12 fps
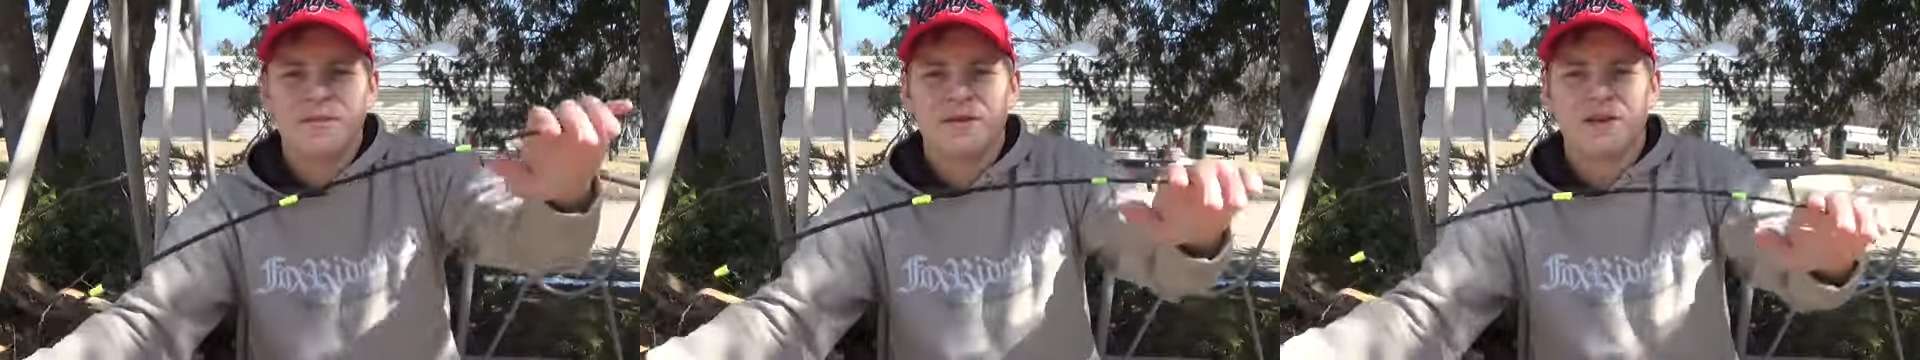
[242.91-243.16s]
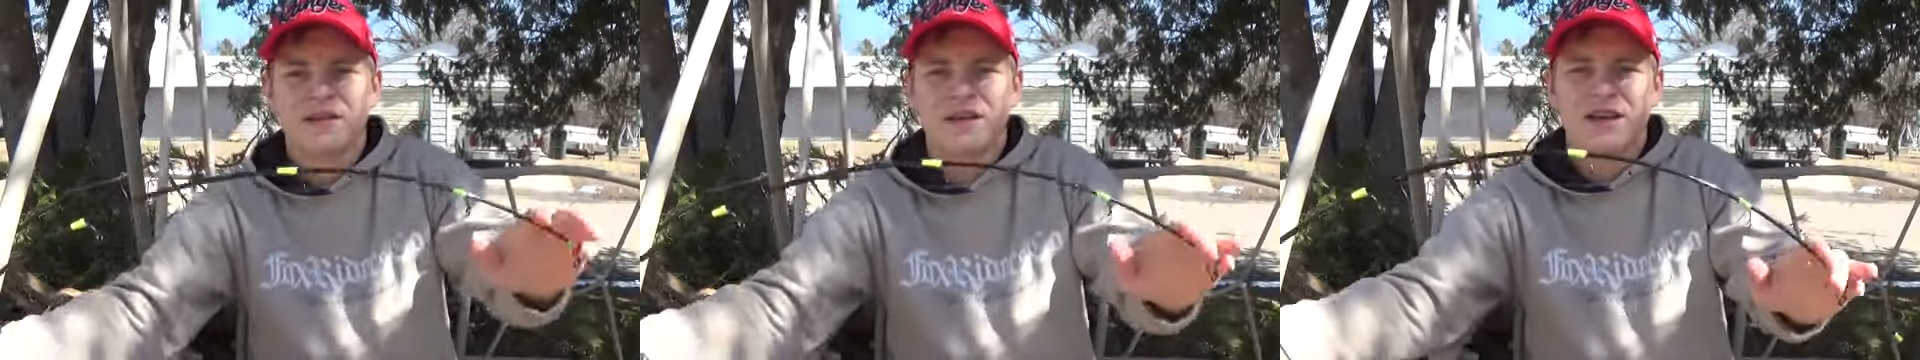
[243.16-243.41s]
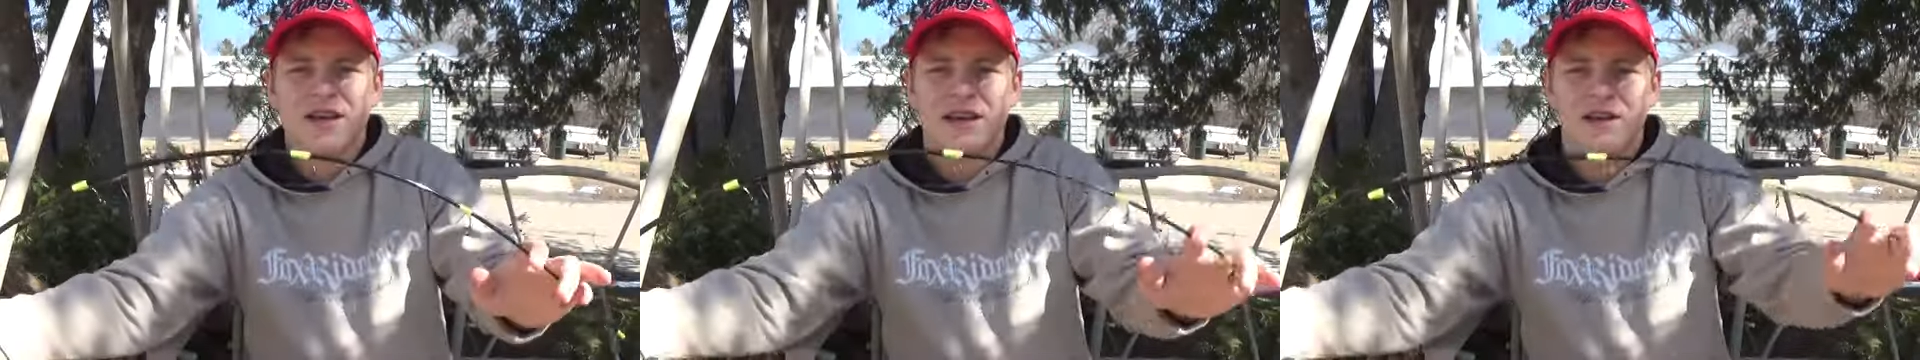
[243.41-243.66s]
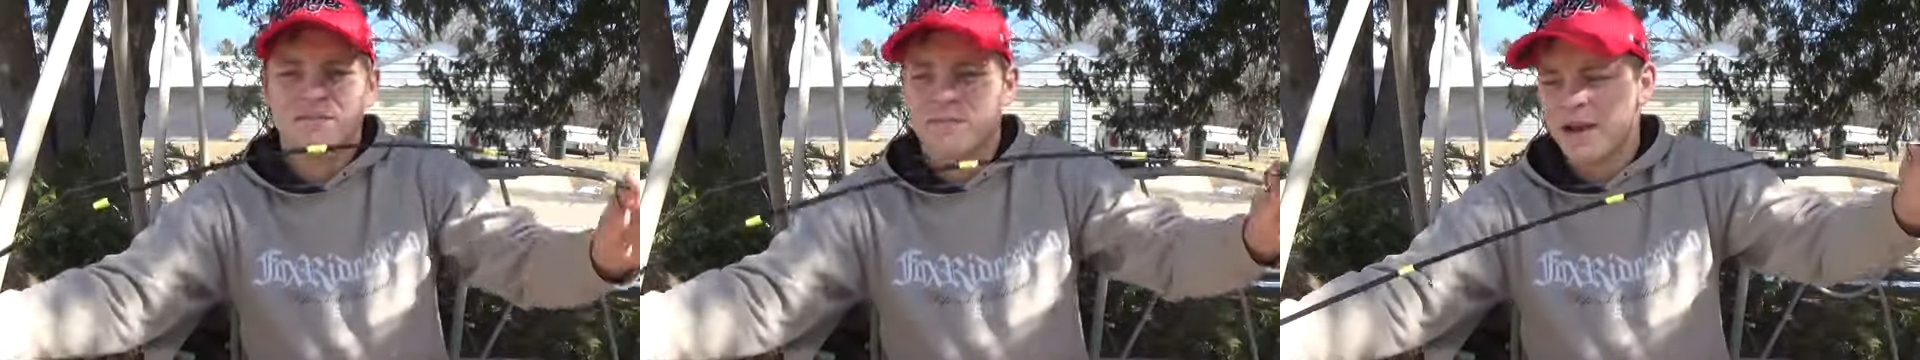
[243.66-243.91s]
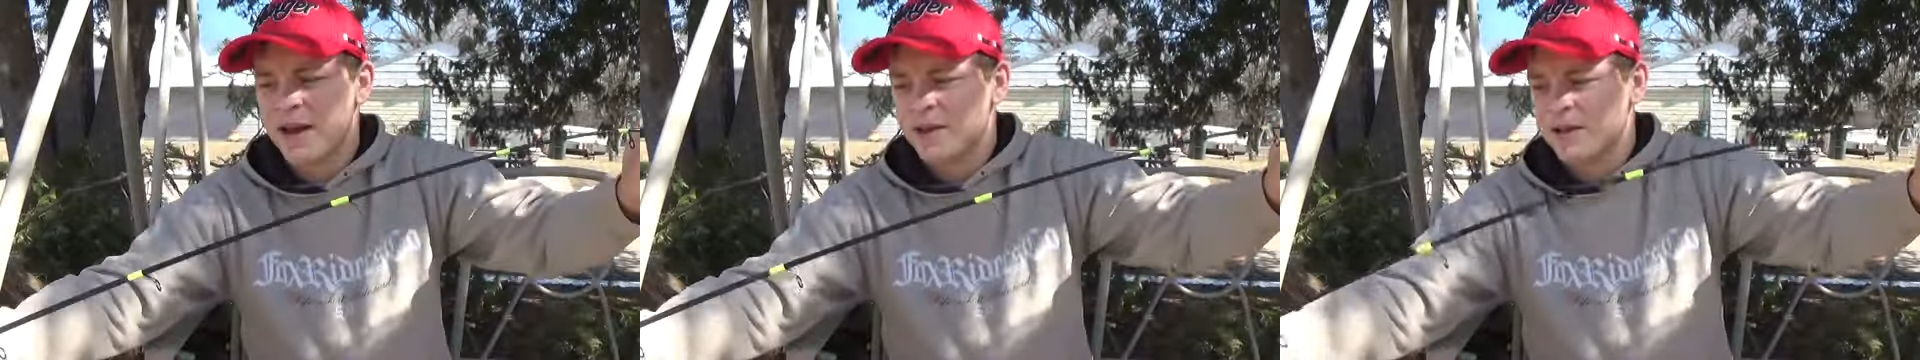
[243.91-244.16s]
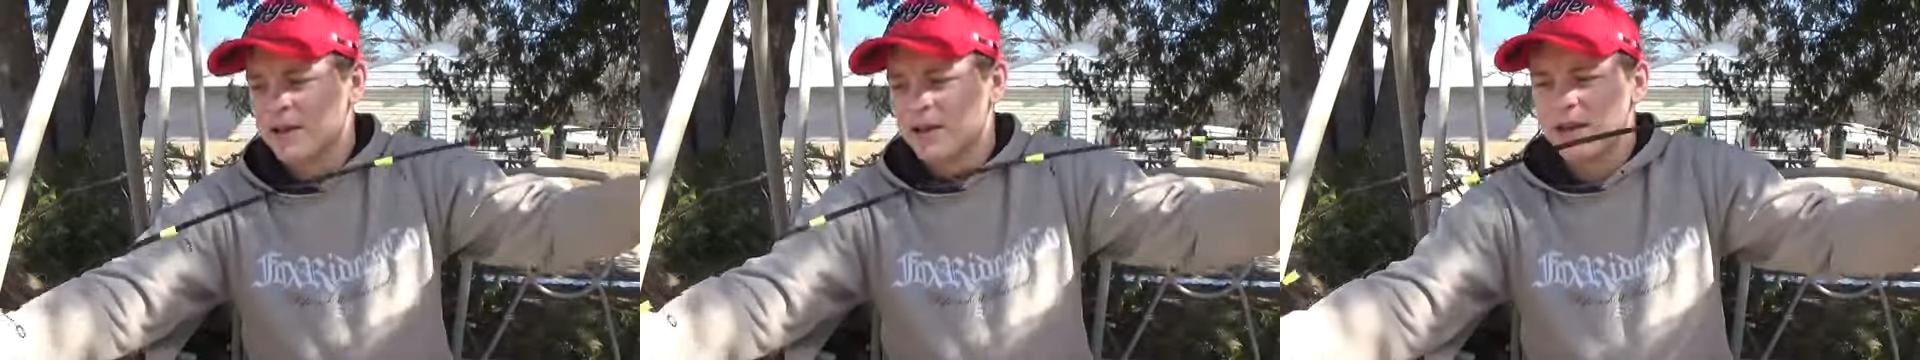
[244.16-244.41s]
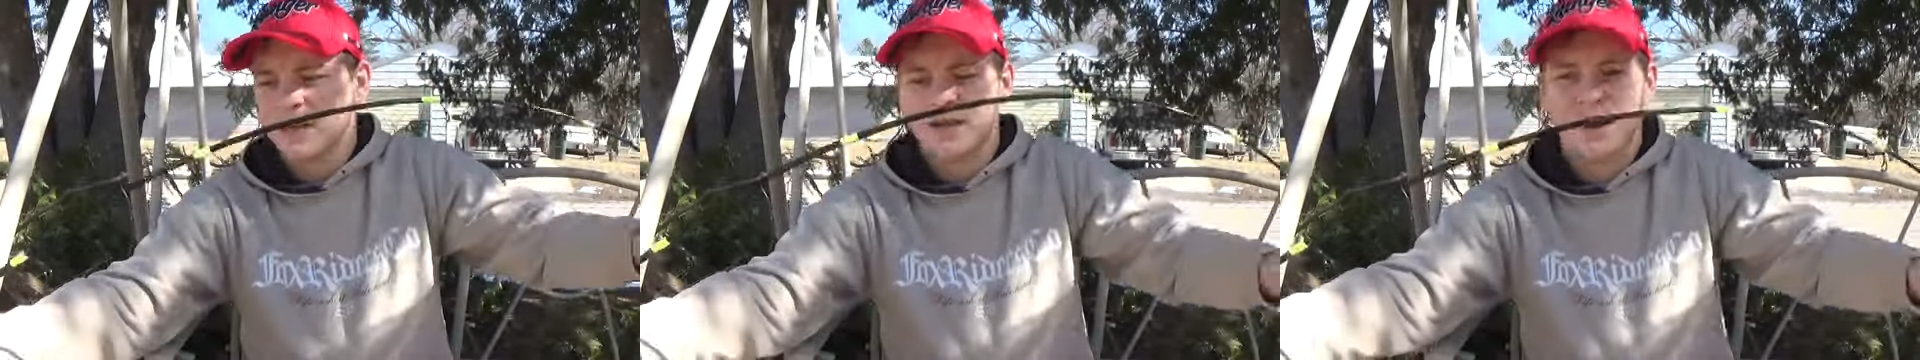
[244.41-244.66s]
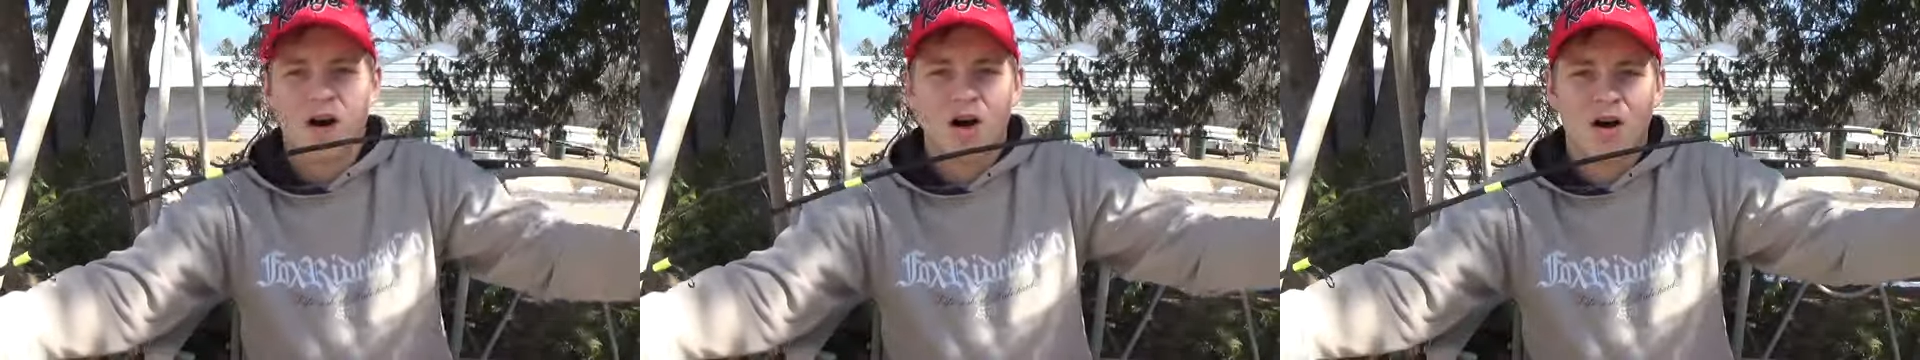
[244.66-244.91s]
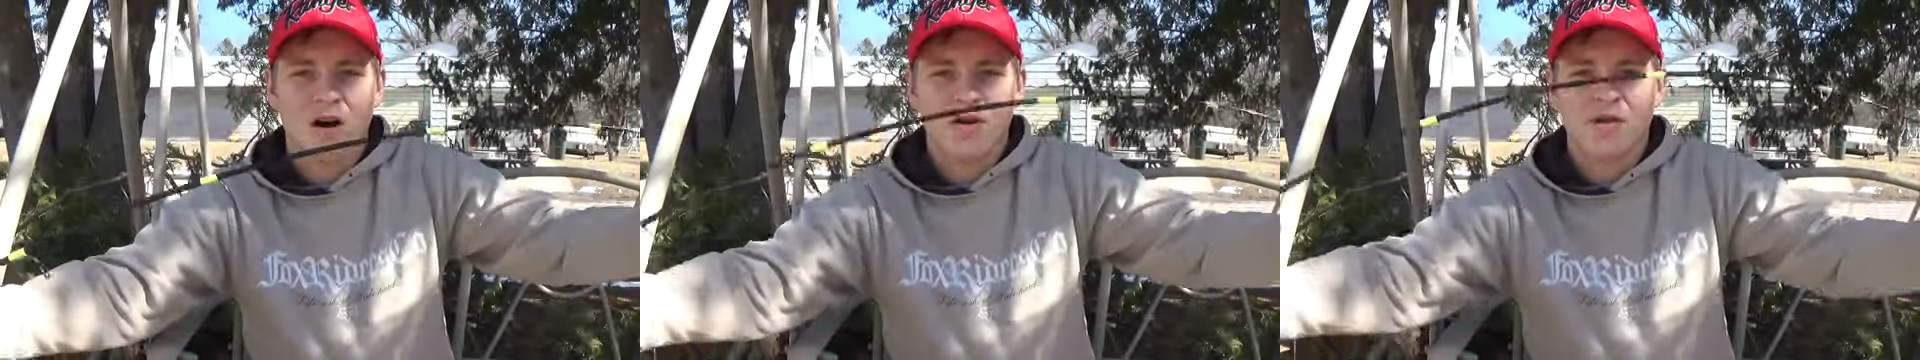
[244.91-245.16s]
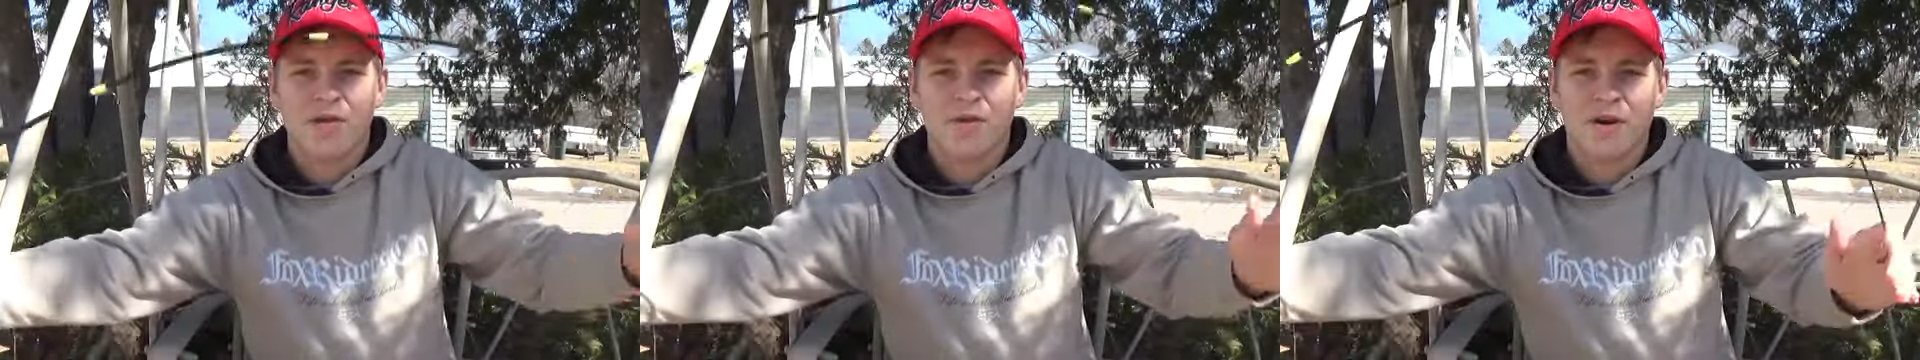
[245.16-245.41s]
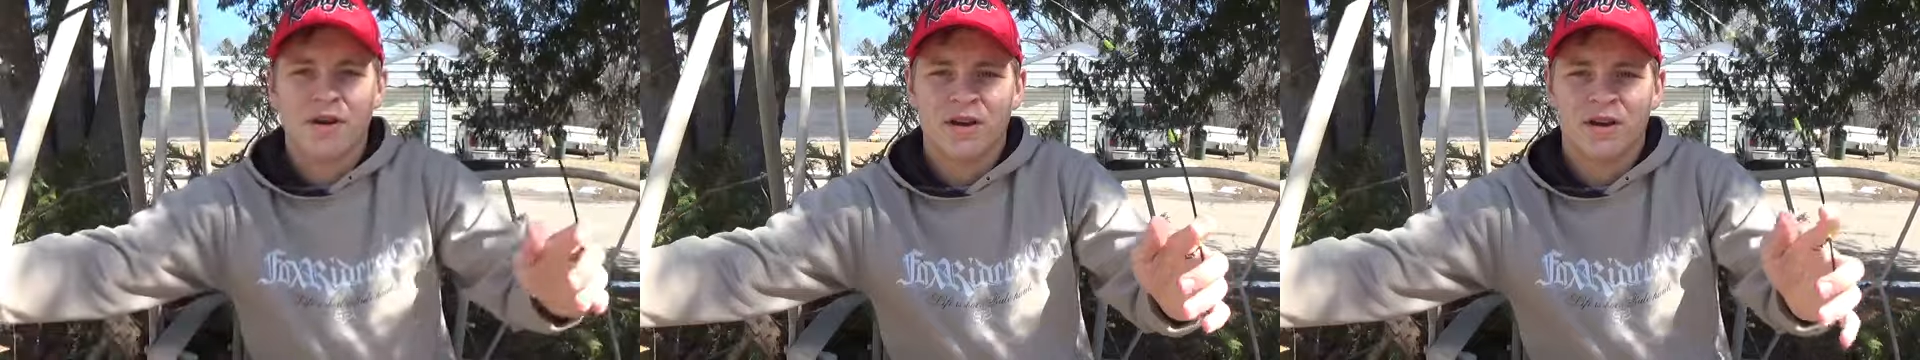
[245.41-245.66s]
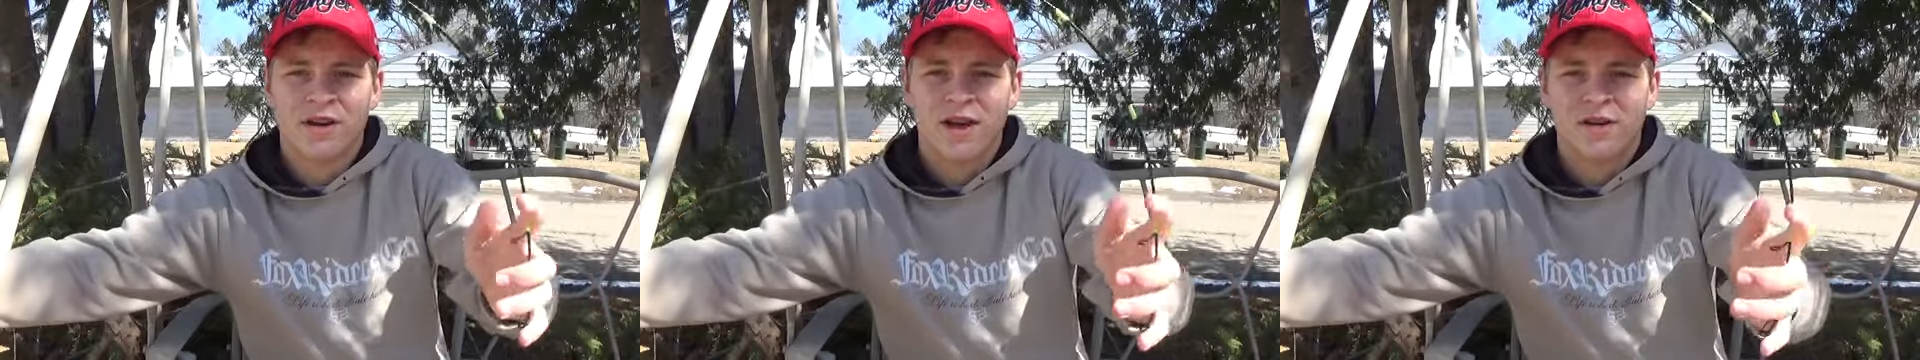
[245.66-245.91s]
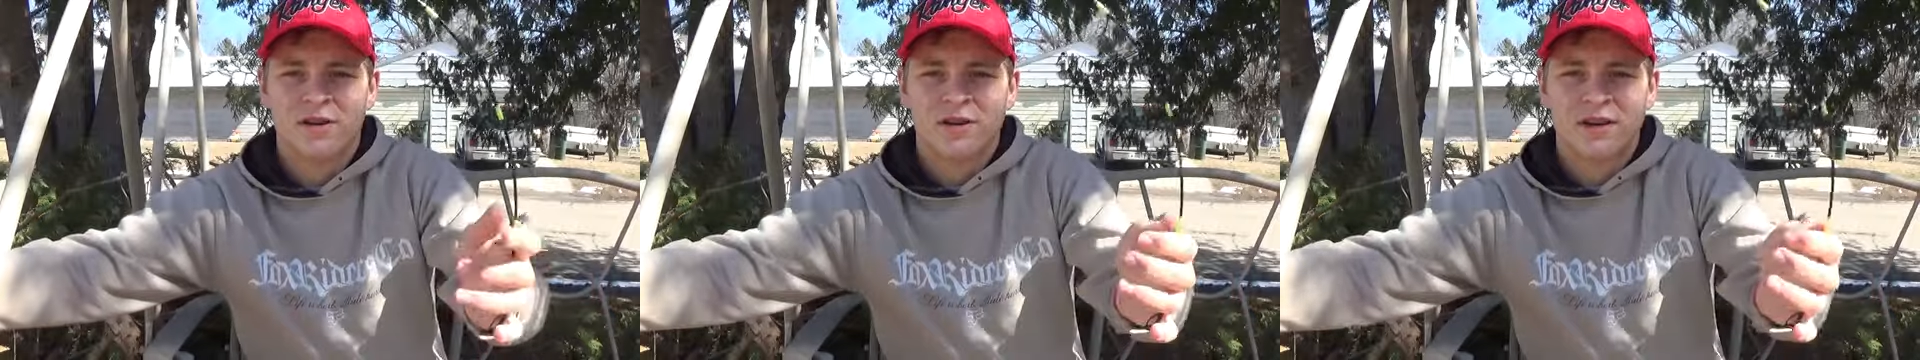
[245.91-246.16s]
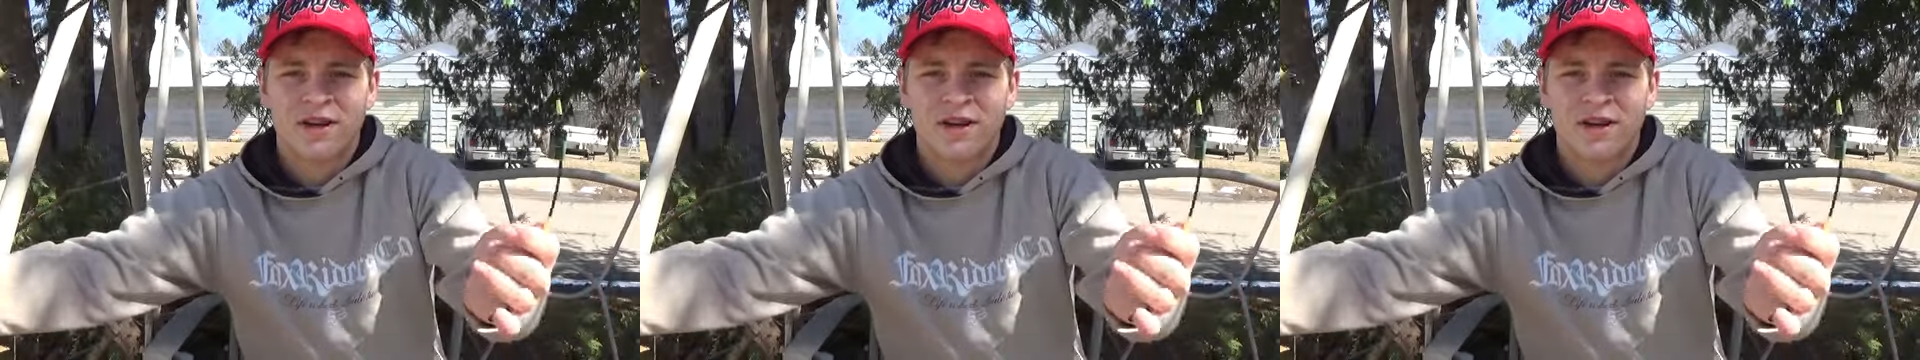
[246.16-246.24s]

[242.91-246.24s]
because it bends all the way down,